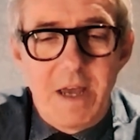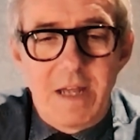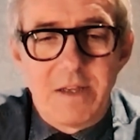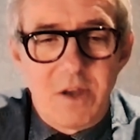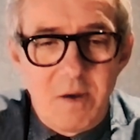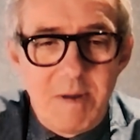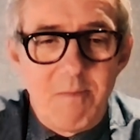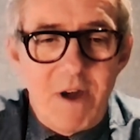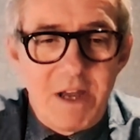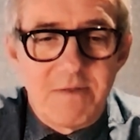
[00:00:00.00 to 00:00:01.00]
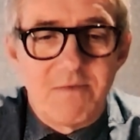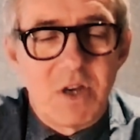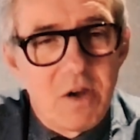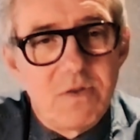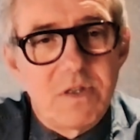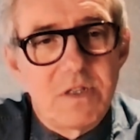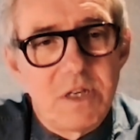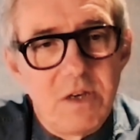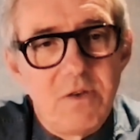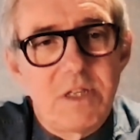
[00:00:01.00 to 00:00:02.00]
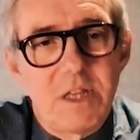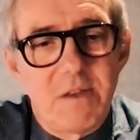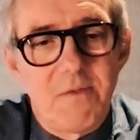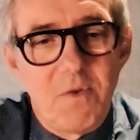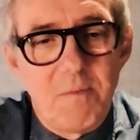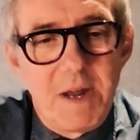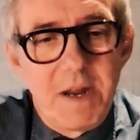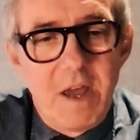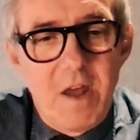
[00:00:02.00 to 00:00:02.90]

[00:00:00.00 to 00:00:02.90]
and so many brands have chosen to use this format,